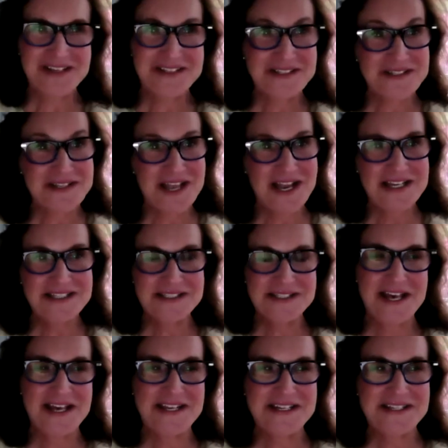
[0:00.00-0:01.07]
It's nice
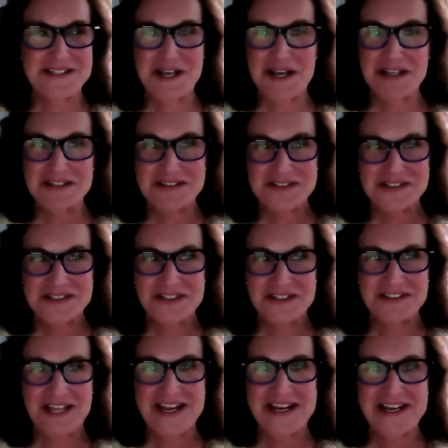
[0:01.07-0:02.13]
that it's uh,
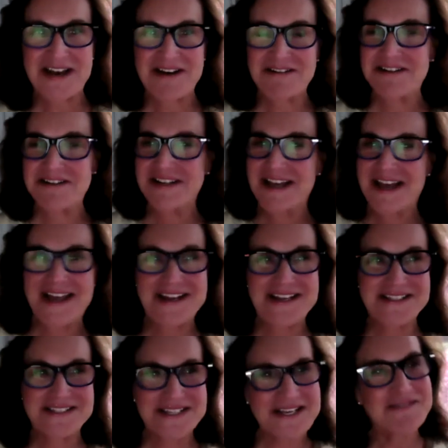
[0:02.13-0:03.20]
still light out and
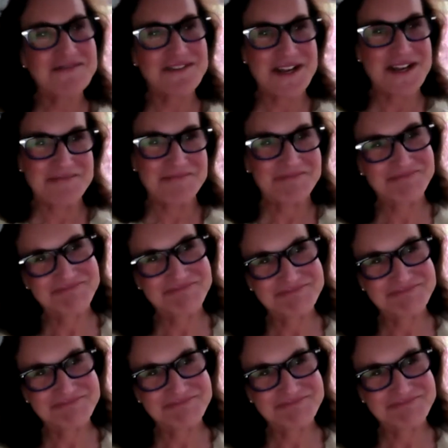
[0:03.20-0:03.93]
it's evening.